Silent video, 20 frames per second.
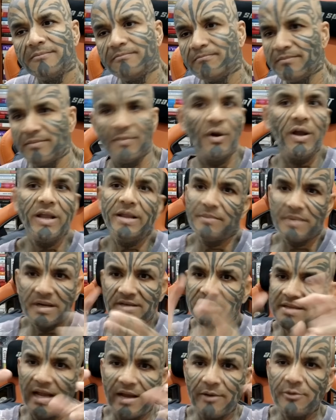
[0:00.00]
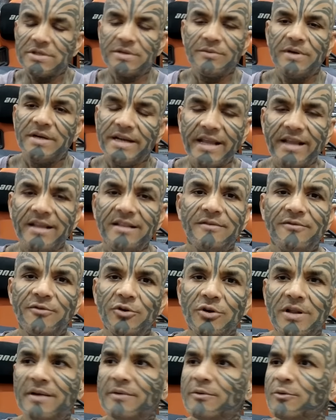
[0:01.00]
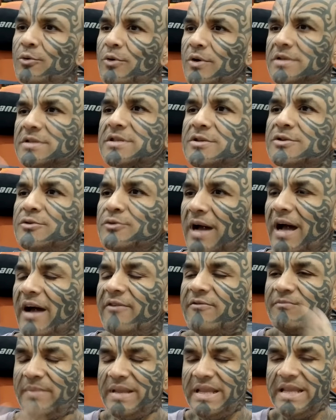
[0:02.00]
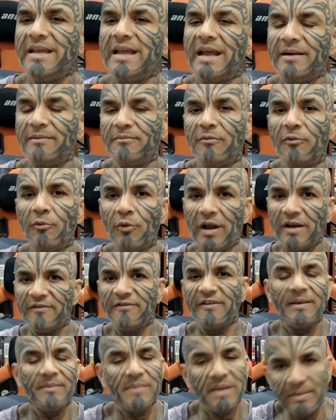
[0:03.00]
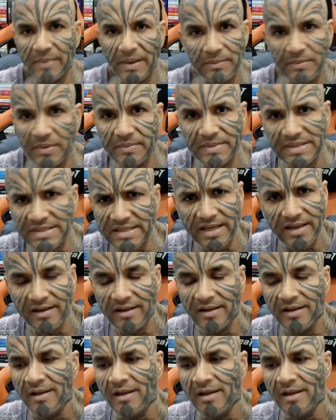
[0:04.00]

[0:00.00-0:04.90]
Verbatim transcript: Why? Because I was the one taking the photograph. Who wants to have me and one family member missing?